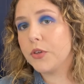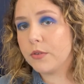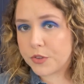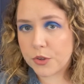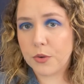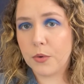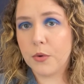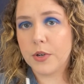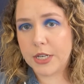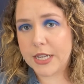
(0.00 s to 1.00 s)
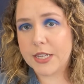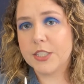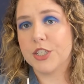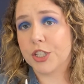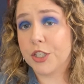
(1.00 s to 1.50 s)
do need
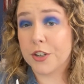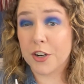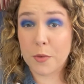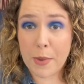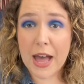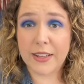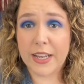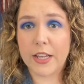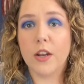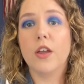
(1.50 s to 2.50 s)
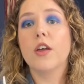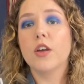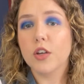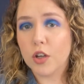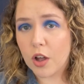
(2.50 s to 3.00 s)
to cure your ballot,
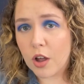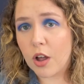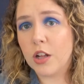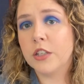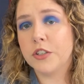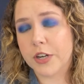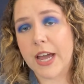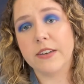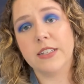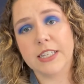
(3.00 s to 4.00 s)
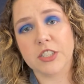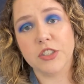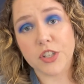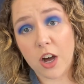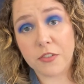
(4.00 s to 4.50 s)
call your county
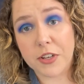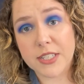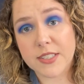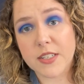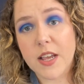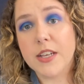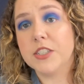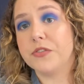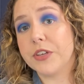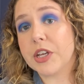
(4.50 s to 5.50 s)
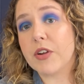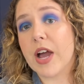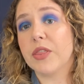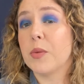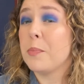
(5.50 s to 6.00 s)
elections office to figure
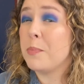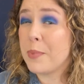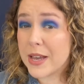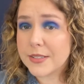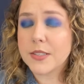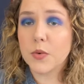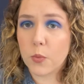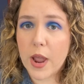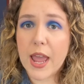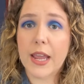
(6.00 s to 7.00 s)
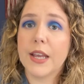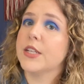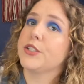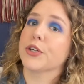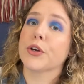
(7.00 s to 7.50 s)
out the best way
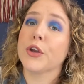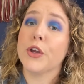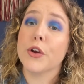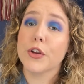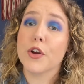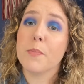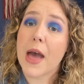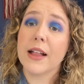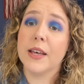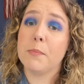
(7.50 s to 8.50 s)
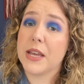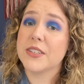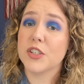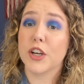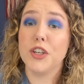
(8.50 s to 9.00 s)
to cure your ballot
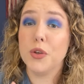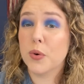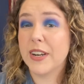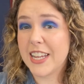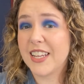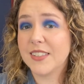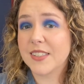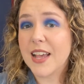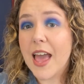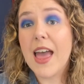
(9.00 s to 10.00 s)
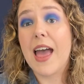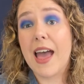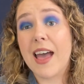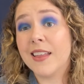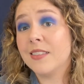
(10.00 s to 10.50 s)
based on your needs
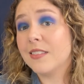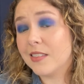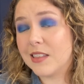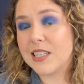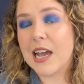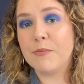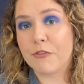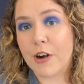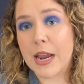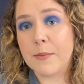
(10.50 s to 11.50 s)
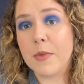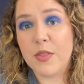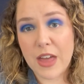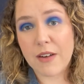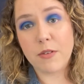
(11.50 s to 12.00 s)
and the time frame
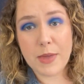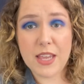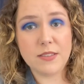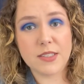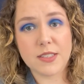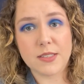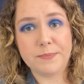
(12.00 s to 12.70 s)
that remains.